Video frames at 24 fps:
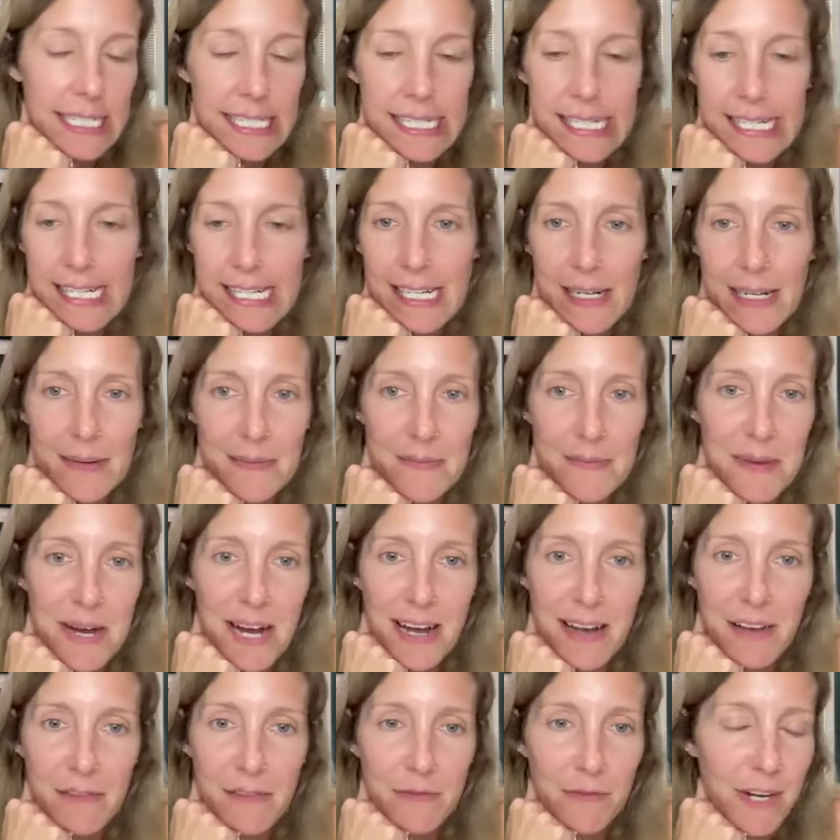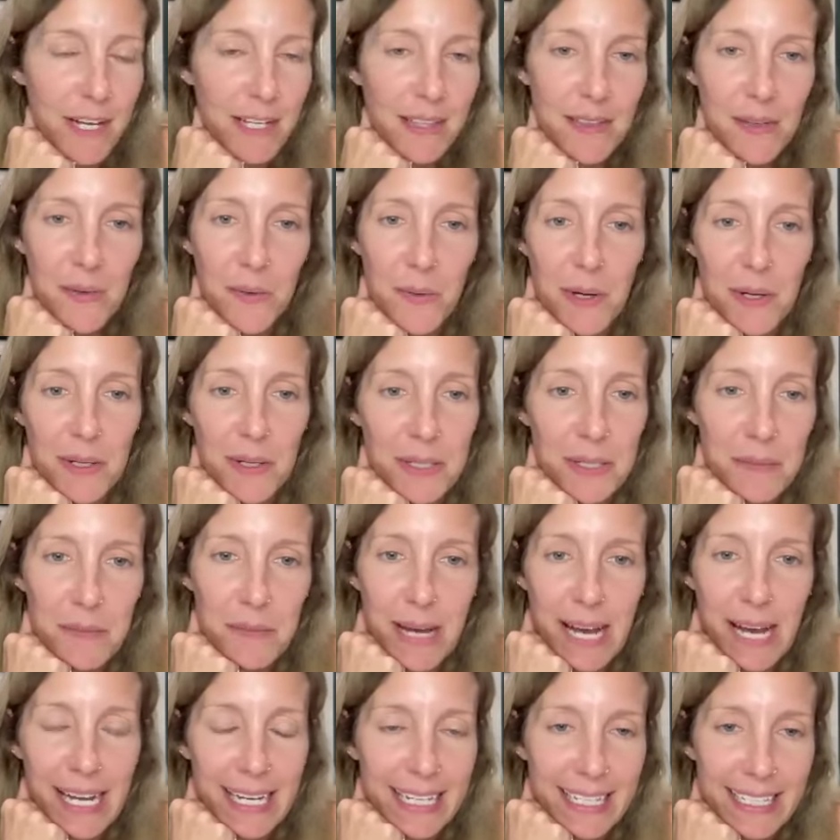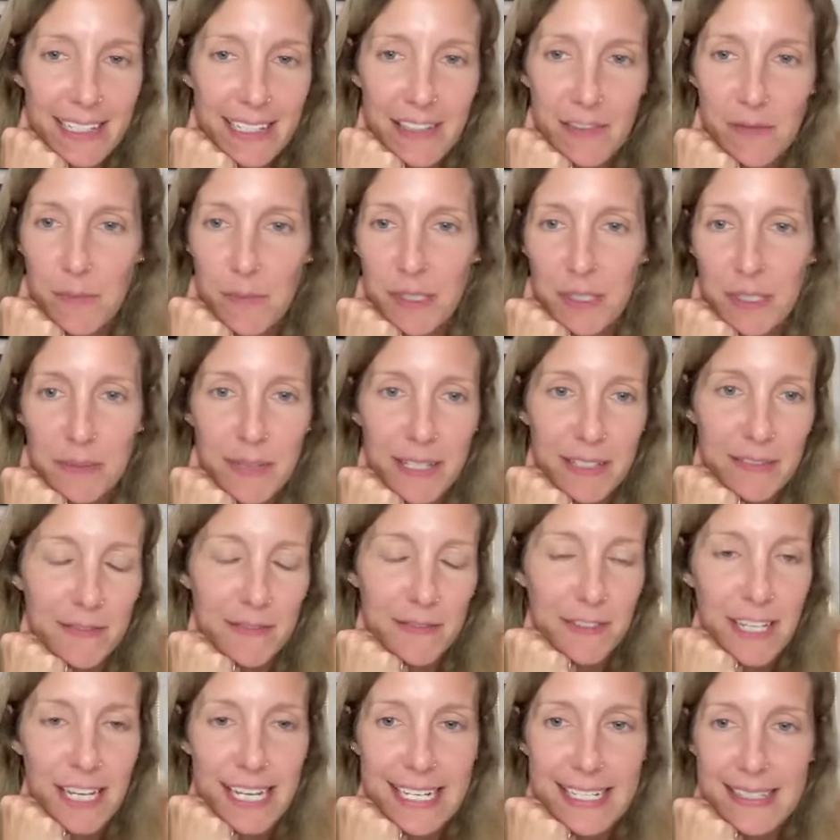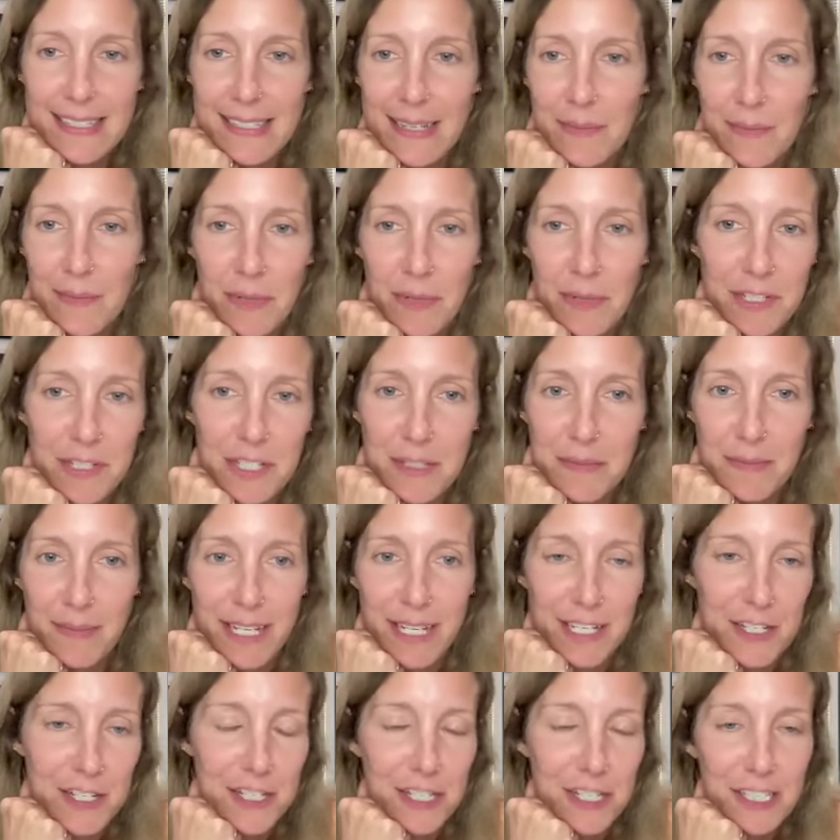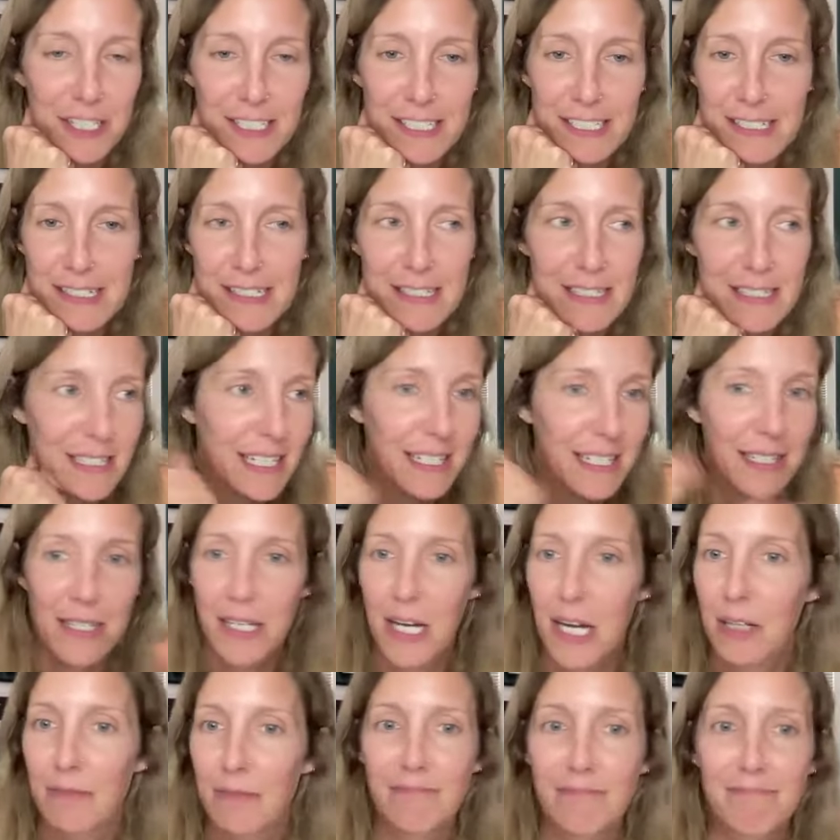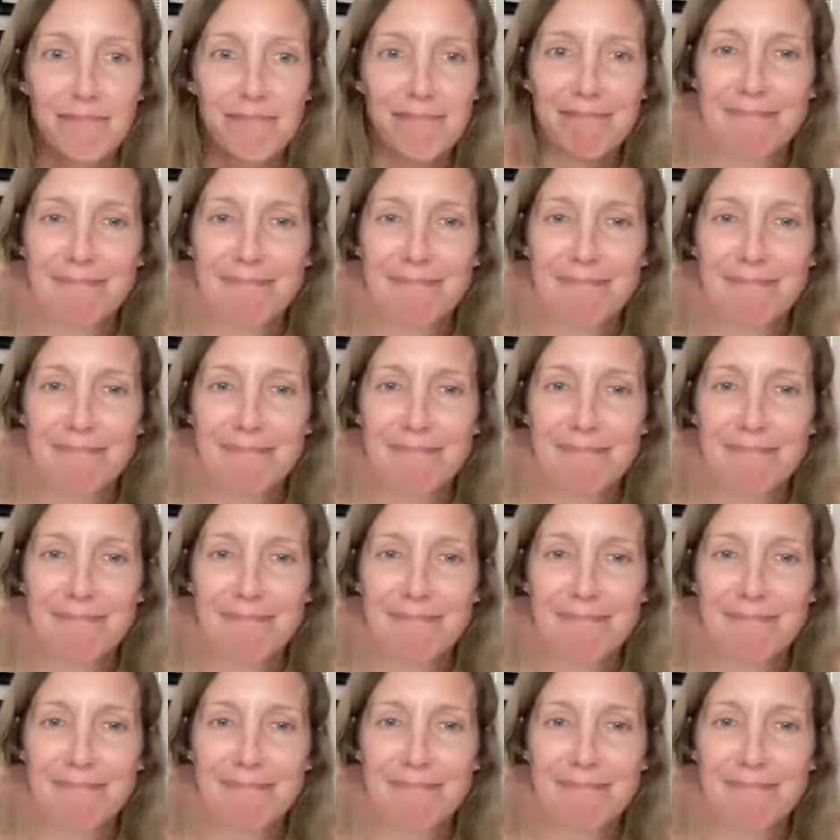I've read the welcome packet. I've booked my flights. I purchased my insurance. Let's go.